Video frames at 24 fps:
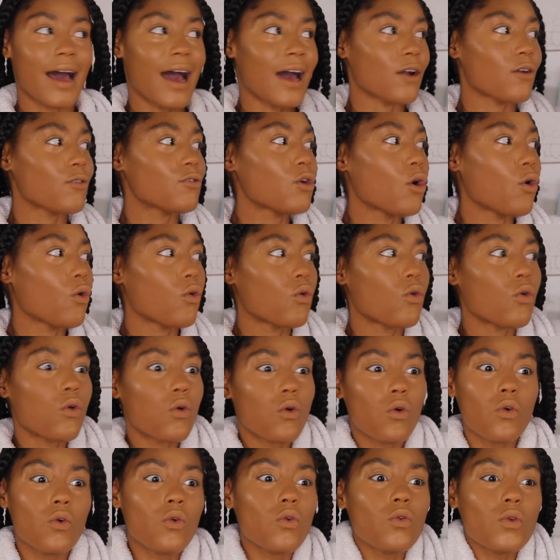I don't know
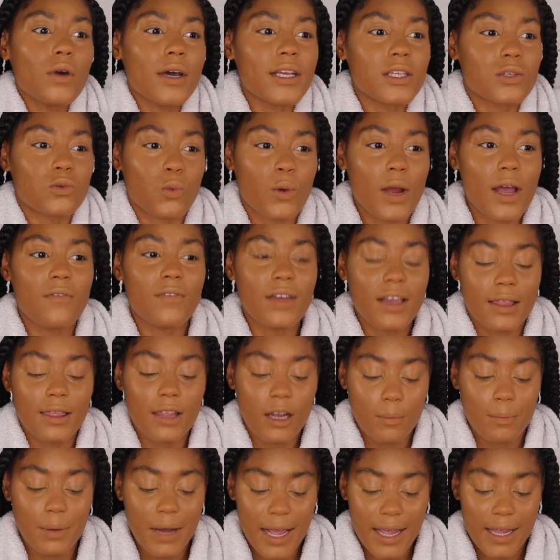who is revving
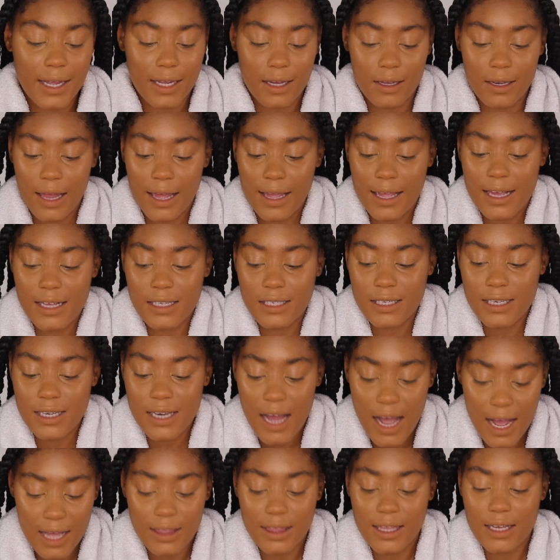their bike. Like, it's
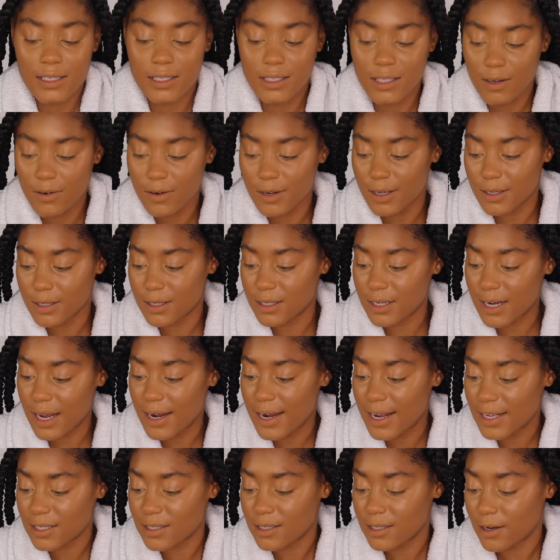not that serious. It's not
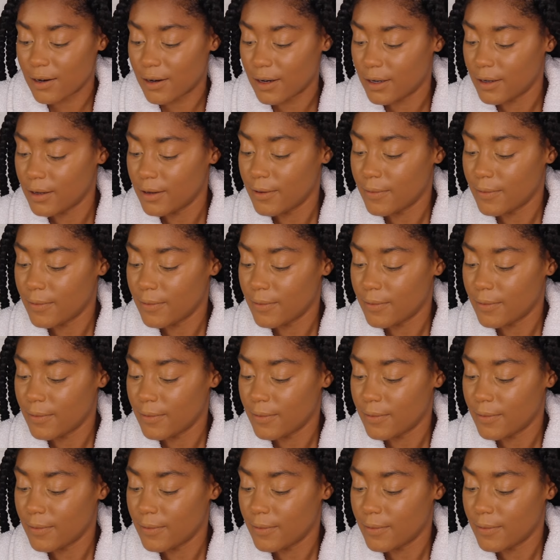necessary.